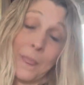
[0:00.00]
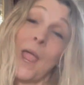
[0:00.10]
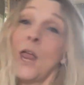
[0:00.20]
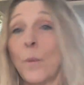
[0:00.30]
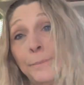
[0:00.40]

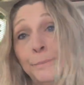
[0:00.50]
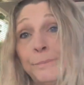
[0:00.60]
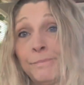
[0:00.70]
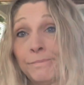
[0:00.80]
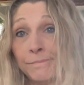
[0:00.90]
Anyway,
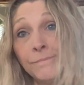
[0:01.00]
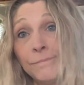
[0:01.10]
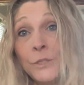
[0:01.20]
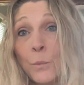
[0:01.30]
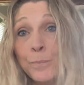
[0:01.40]

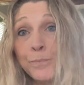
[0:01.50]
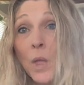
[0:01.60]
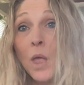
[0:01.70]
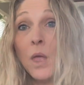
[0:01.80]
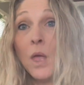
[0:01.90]
so
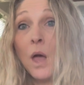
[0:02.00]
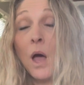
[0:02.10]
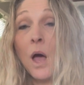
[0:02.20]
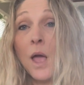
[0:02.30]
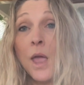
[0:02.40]

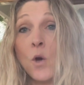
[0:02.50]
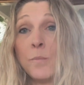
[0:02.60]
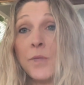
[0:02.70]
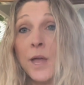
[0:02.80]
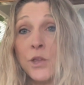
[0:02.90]
I
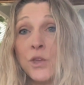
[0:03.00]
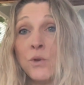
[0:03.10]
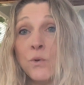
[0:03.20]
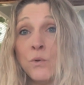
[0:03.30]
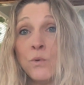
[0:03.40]
hope that
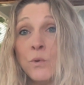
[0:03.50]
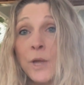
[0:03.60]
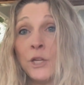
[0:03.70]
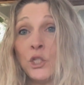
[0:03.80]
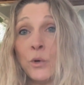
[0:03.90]
you
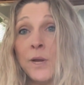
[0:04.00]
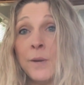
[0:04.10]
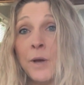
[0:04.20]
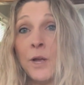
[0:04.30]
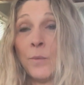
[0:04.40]
enjoy
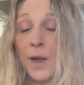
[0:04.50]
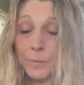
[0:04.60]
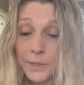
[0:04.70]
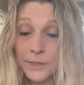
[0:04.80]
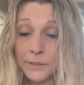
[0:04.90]
my
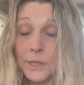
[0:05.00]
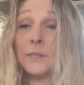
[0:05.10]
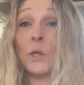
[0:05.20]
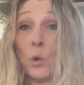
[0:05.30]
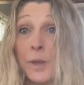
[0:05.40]
ramblings because
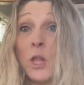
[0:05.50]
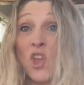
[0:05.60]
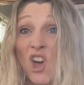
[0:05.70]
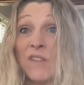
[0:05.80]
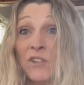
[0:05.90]
there will be a
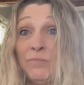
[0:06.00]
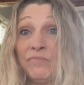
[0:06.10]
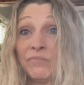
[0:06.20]
lot of them.